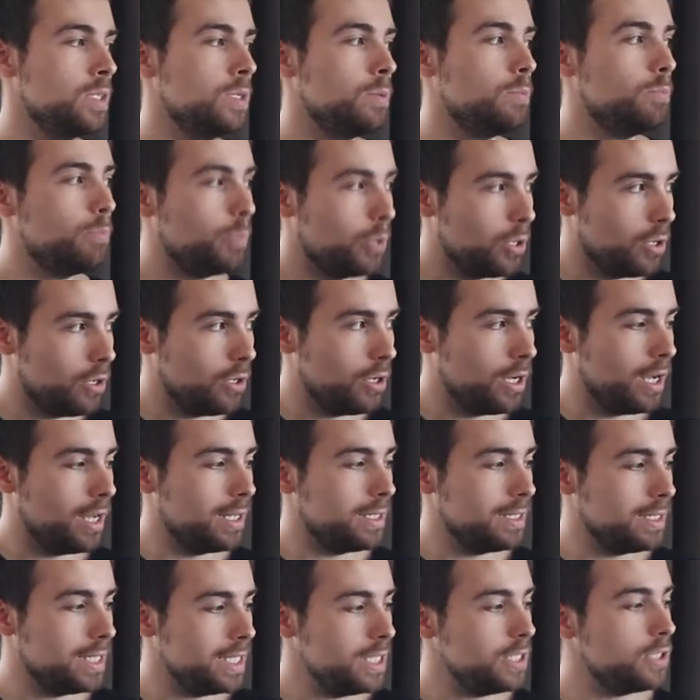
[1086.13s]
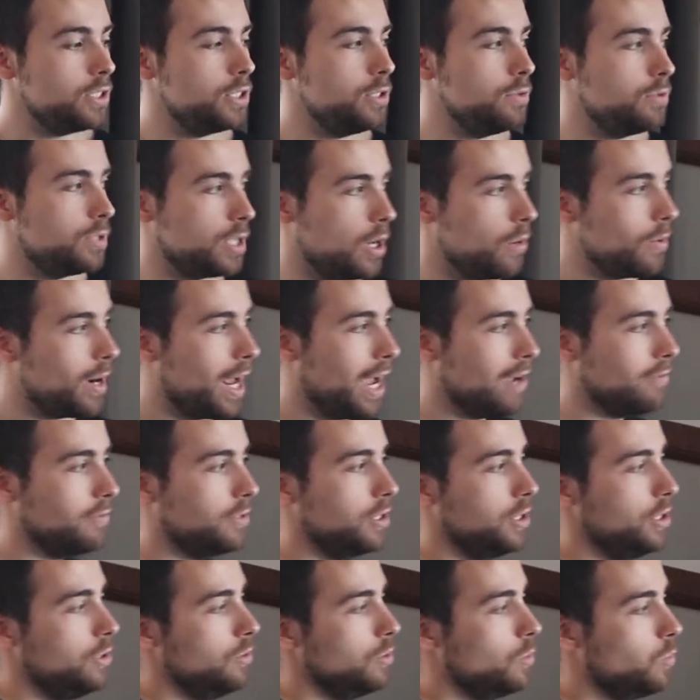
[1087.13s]
But at least you don't have to
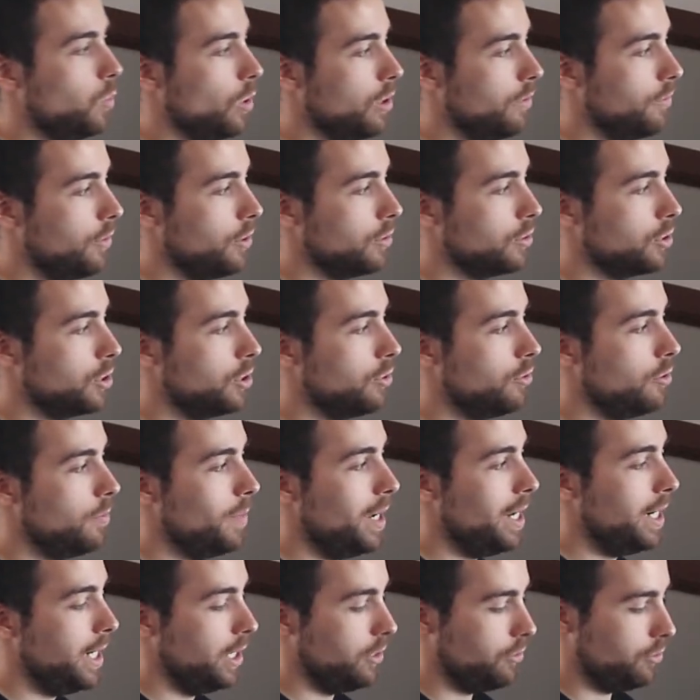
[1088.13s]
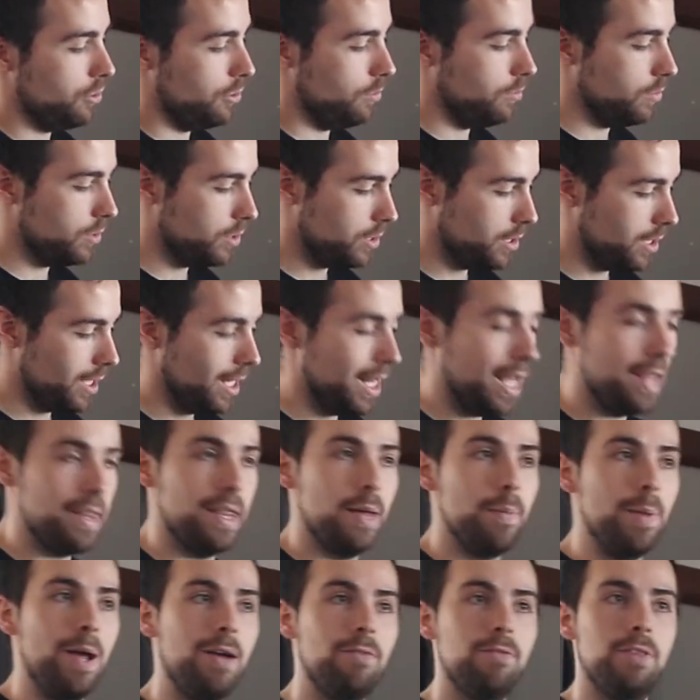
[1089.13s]
use one of your 2 remaining trumps to let them
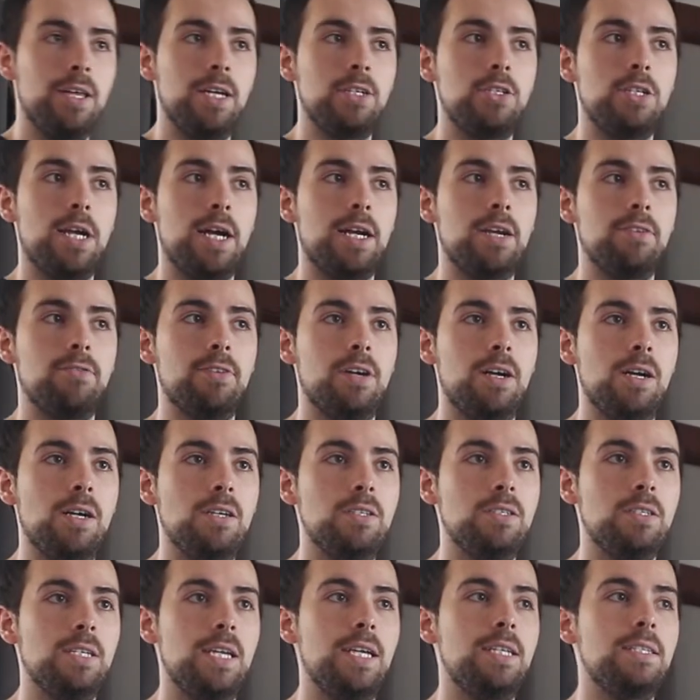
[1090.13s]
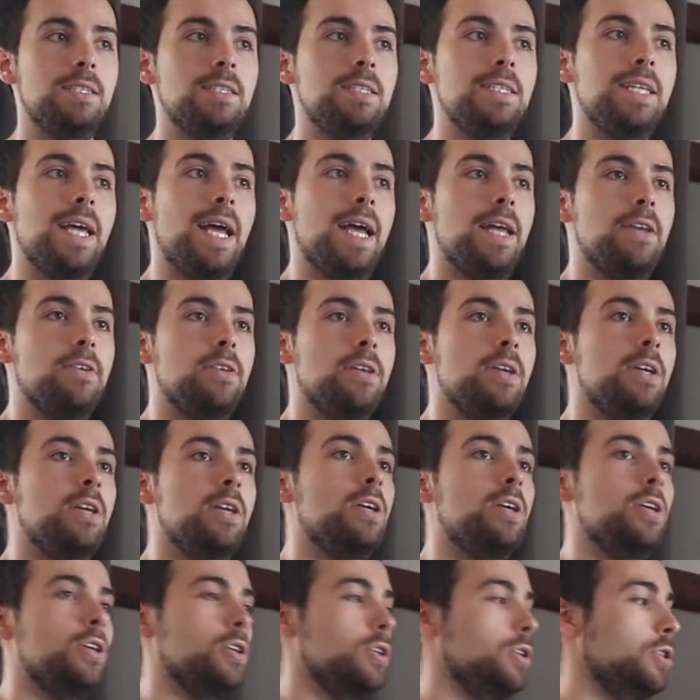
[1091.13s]
have their jack of hearts. Instead,
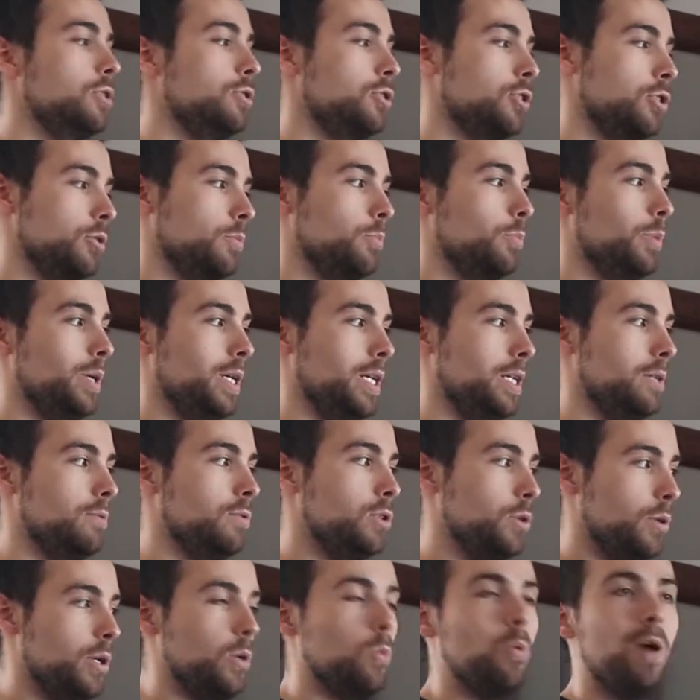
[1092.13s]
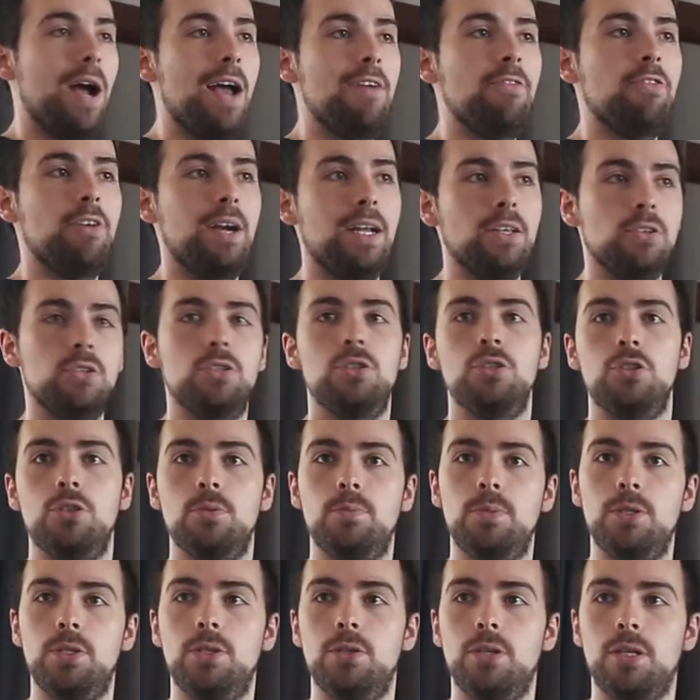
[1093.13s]
you should be doing whatever else you should be
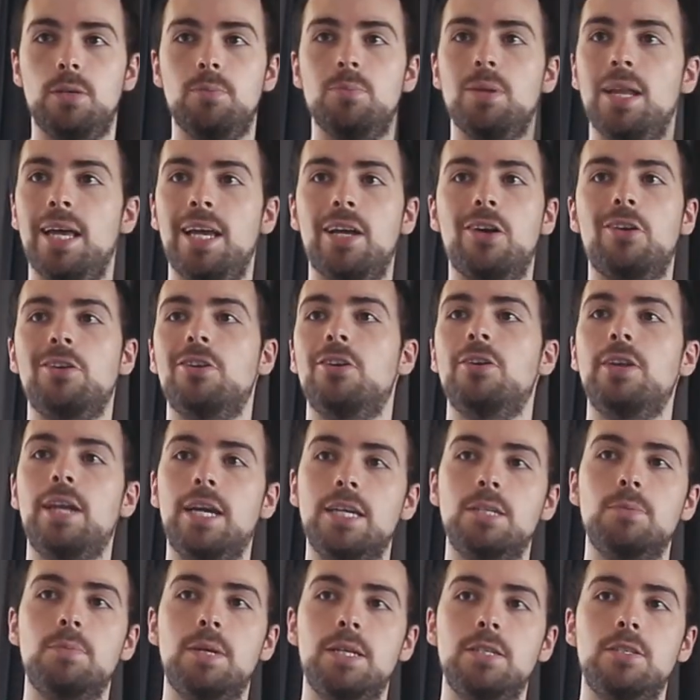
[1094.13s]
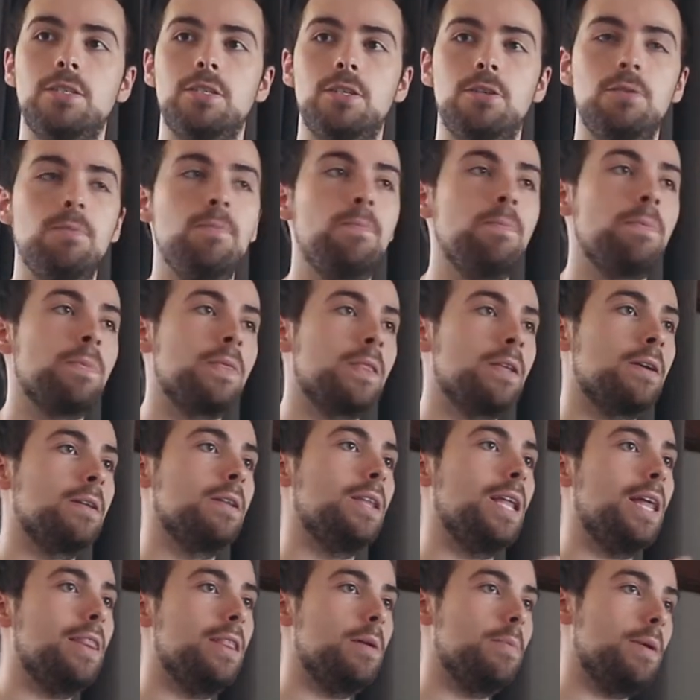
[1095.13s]
doing, playing on your next best suit.
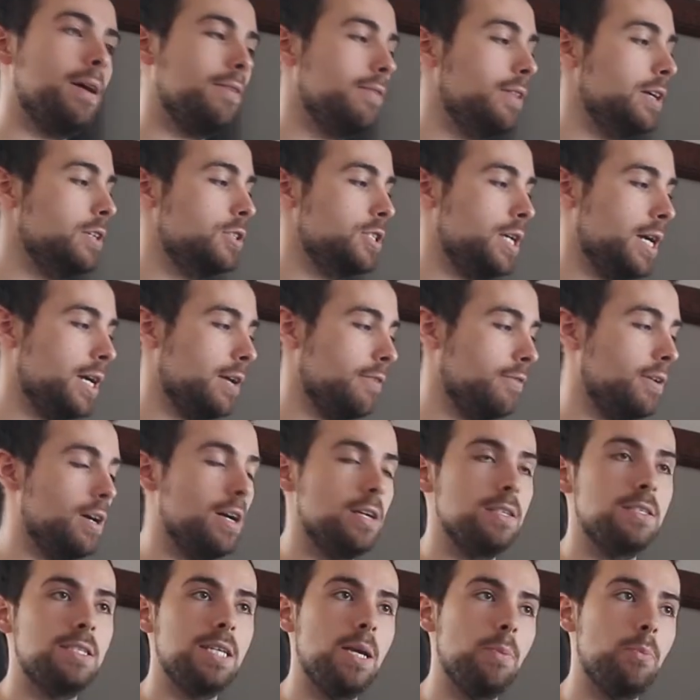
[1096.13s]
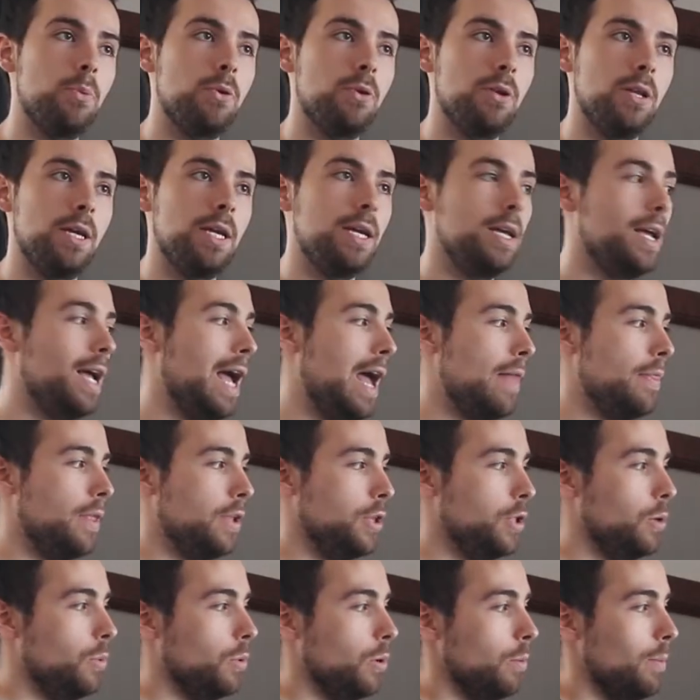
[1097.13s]
Let them have their jack of hearts separately, and then
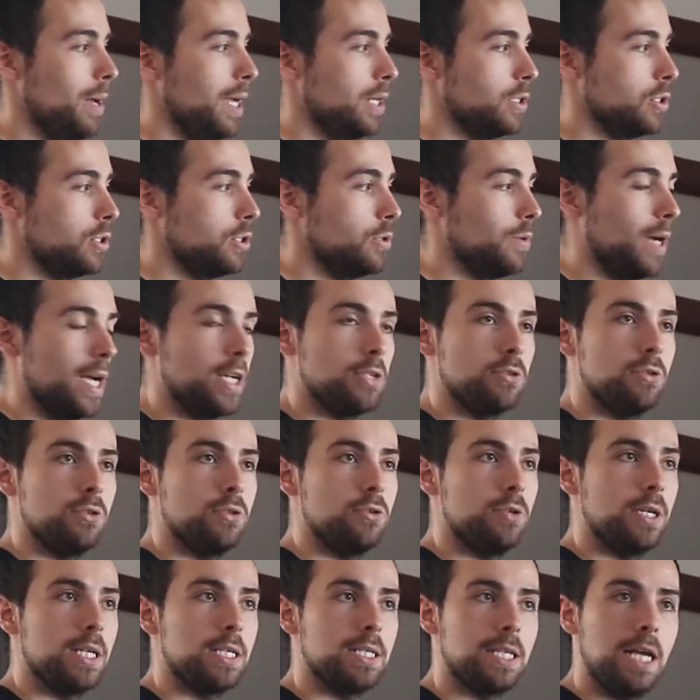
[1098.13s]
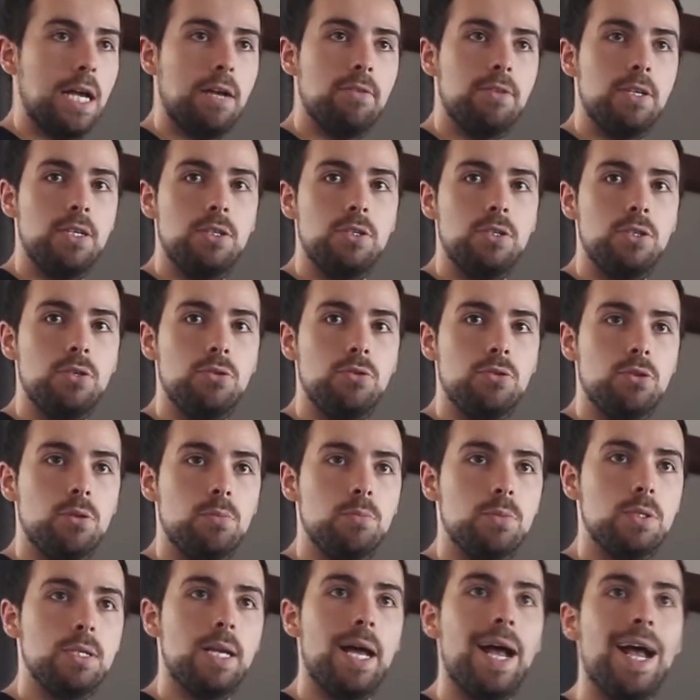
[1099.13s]
you will make 2 extra tricks out of these 2
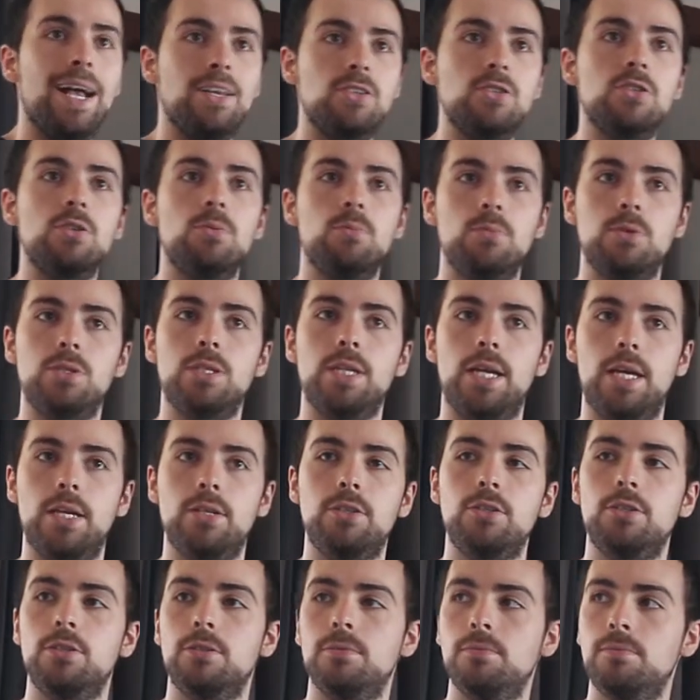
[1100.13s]
trumps at some stage.